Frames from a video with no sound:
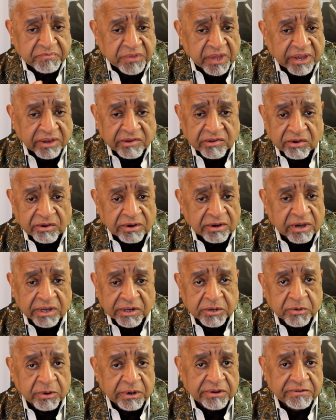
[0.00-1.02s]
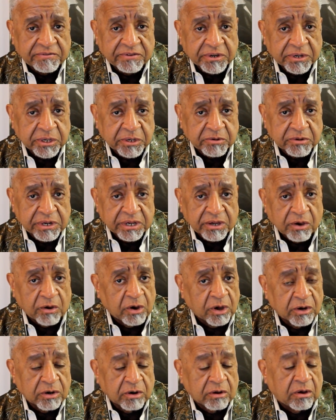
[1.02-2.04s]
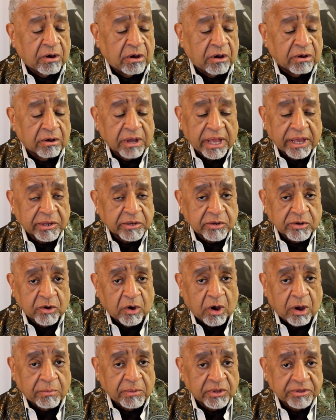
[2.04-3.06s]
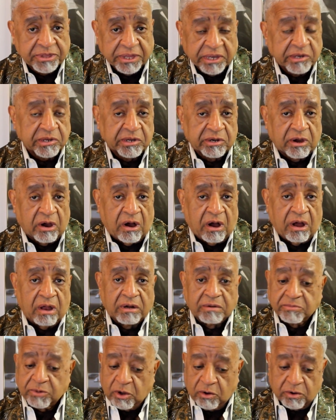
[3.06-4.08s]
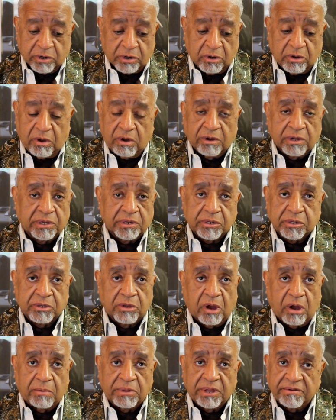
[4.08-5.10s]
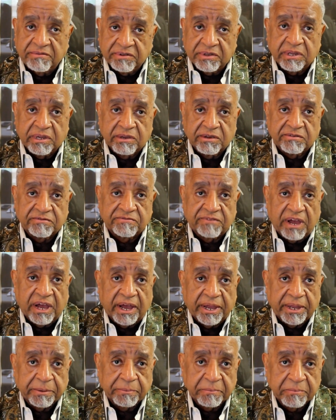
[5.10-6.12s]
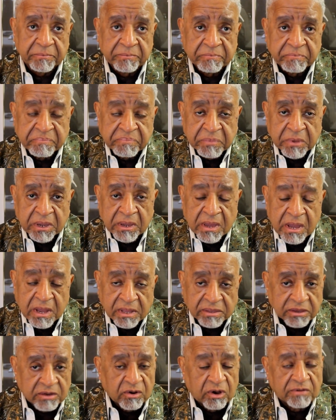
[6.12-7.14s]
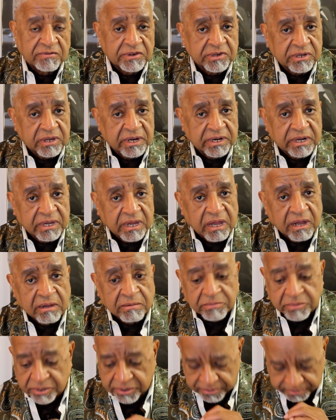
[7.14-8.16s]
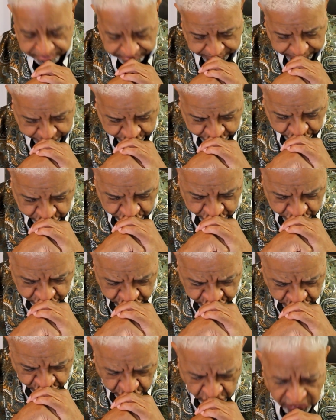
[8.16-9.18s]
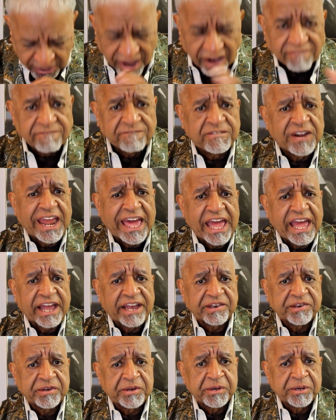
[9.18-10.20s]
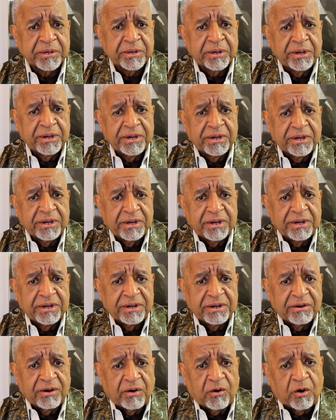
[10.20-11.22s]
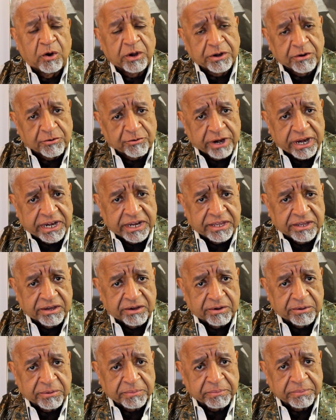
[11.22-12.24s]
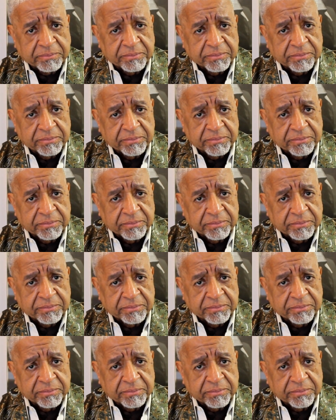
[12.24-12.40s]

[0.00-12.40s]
Things on 125th Street going along as normal. Things in Harlem going along as normal. Everything is fine. Then all of a sudden there comes a flash on the radio.